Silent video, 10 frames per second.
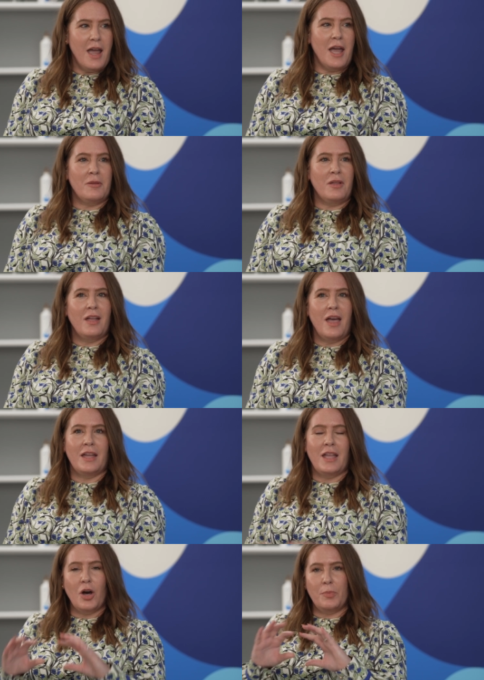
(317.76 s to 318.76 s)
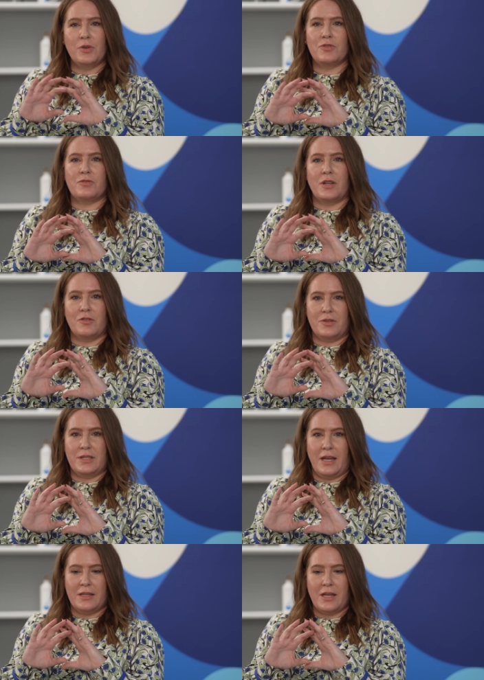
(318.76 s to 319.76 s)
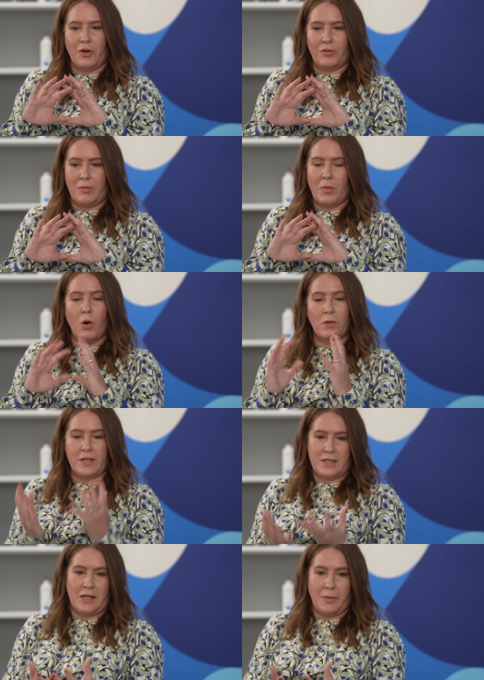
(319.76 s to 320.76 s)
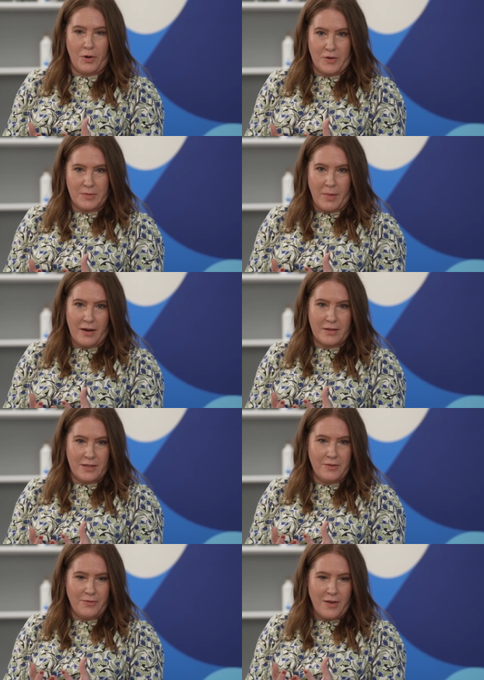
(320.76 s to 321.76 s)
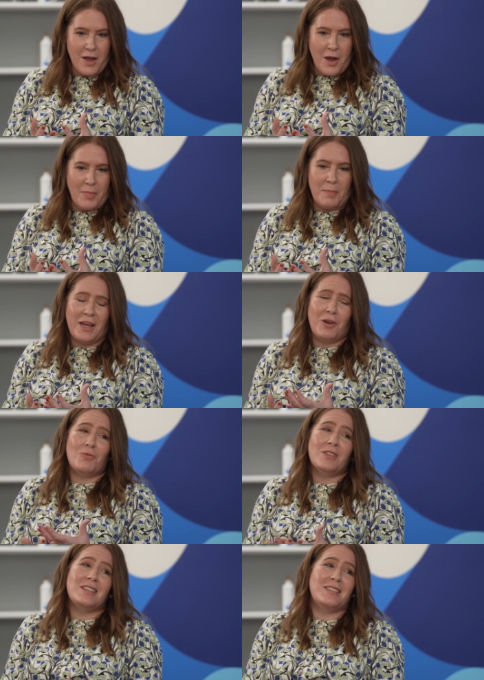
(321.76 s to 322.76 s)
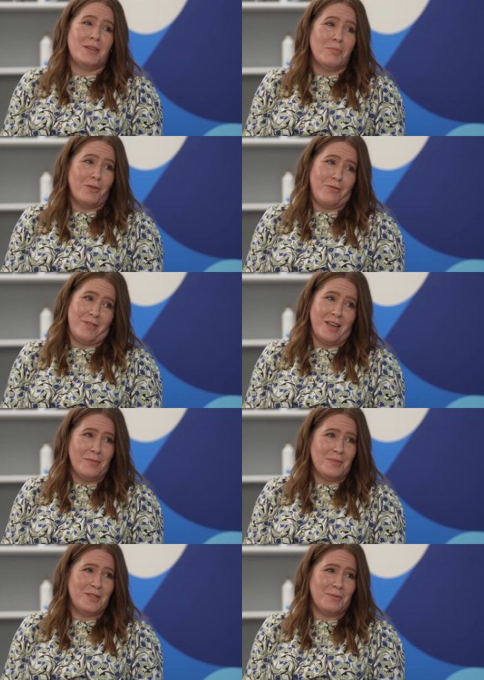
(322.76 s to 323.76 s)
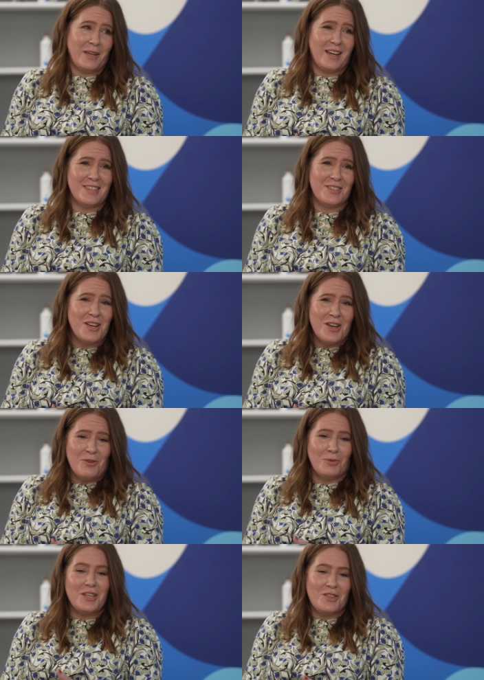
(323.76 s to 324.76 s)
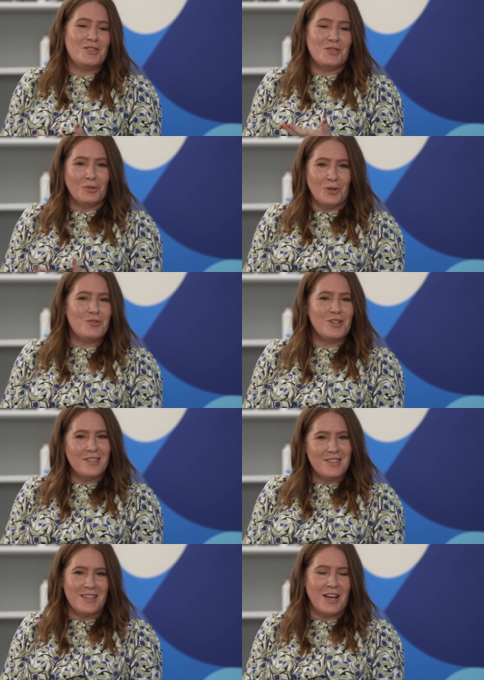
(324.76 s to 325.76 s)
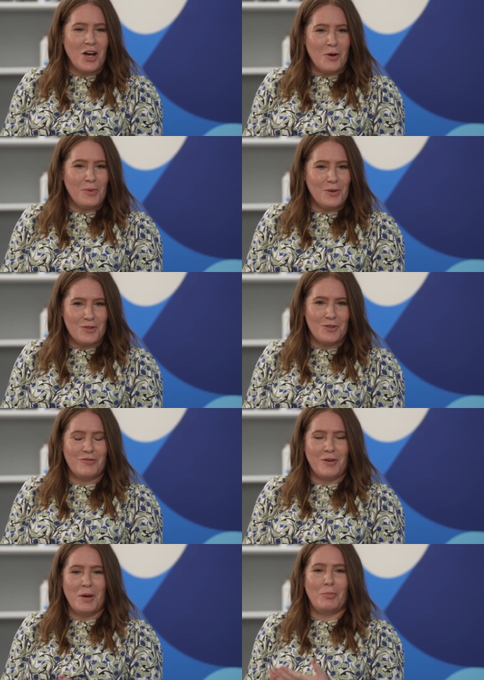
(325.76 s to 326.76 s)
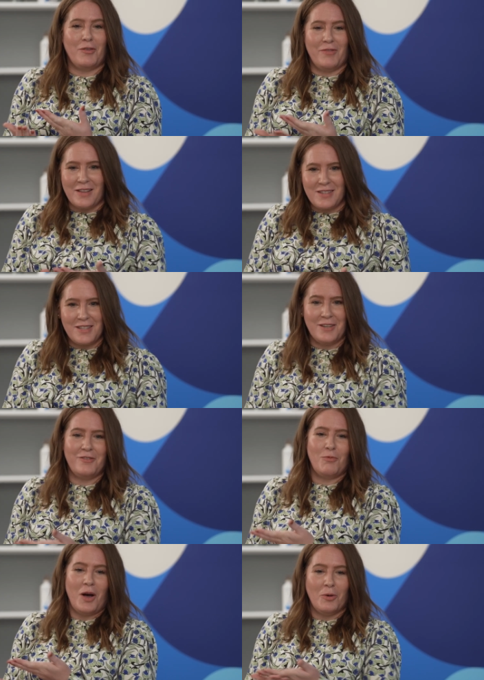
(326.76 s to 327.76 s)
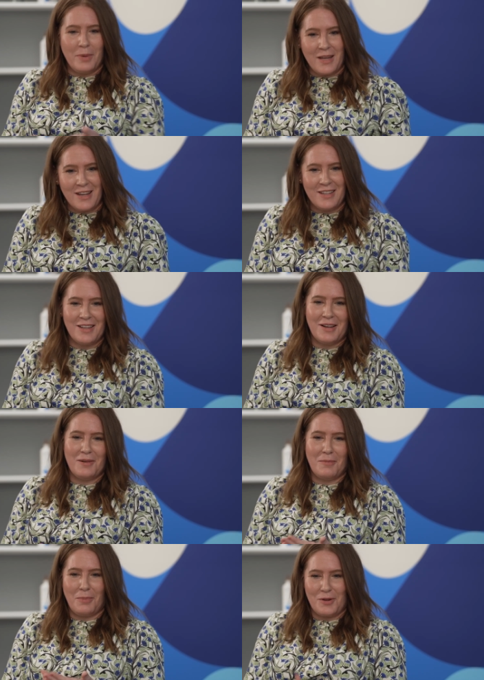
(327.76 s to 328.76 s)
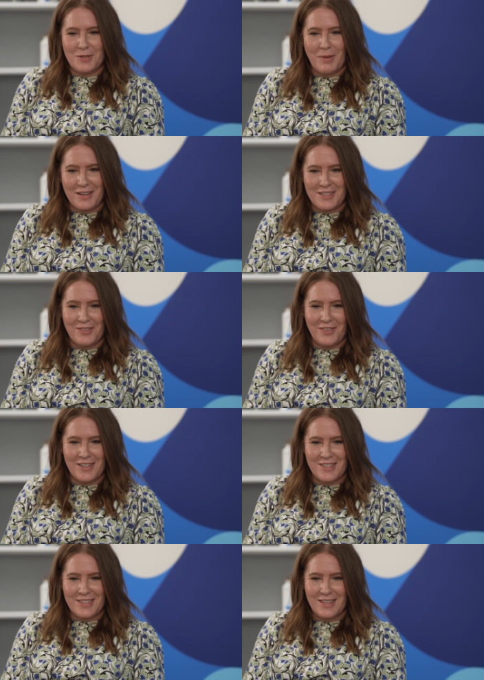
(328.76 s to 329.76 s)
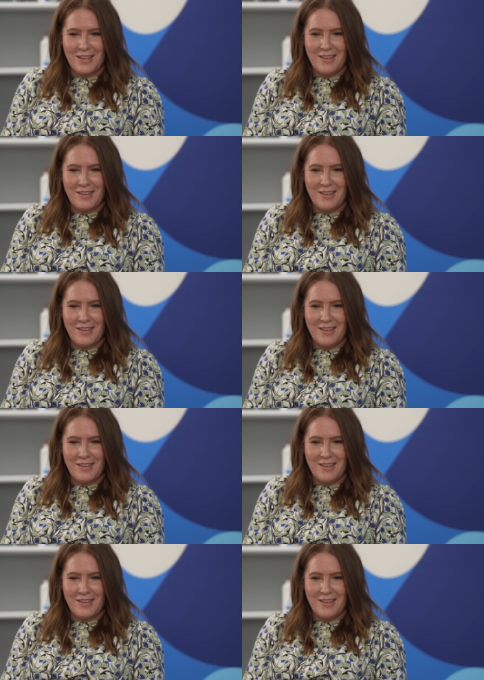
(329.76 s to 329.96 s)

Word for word: and, and help users understand health from a holistic perspective, but make it really simple for them because really the solutions to help users from a preventative well-being perspective is